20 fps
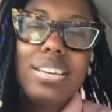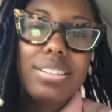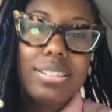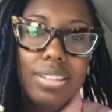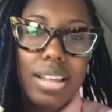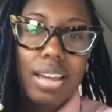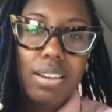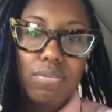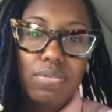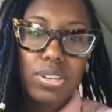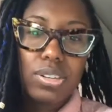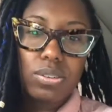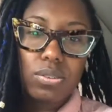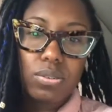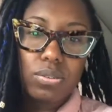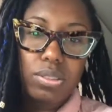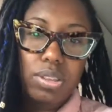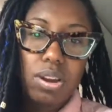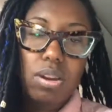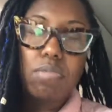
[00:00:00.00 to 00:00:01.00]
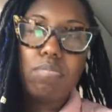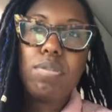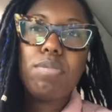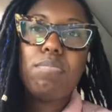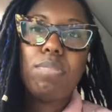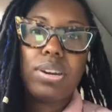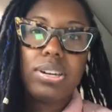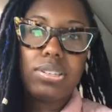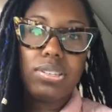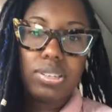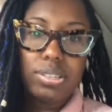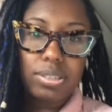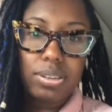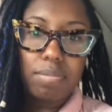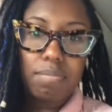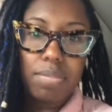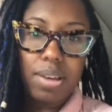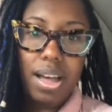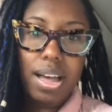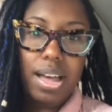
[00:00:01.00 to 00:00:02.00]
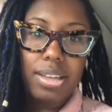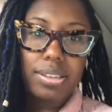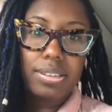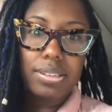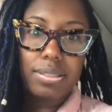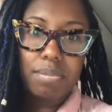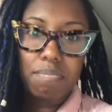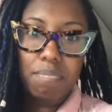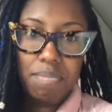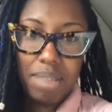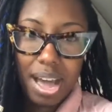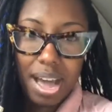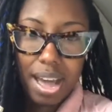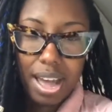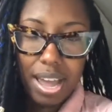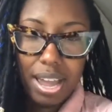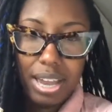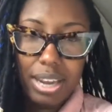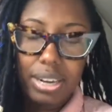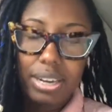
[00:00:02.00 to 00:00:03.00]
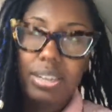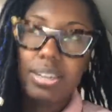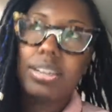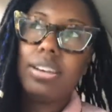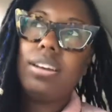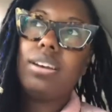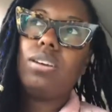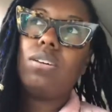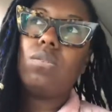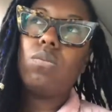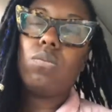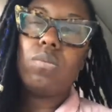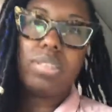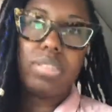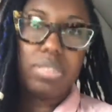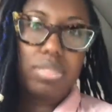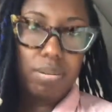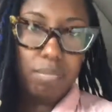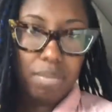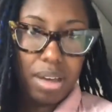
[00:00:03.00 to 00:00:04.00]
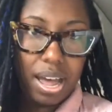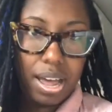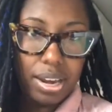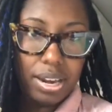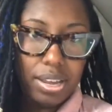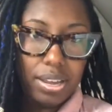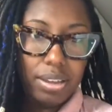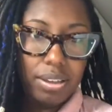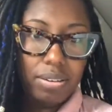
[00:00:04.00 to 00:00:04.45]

like physical therapy, but it just combines the mind with the body.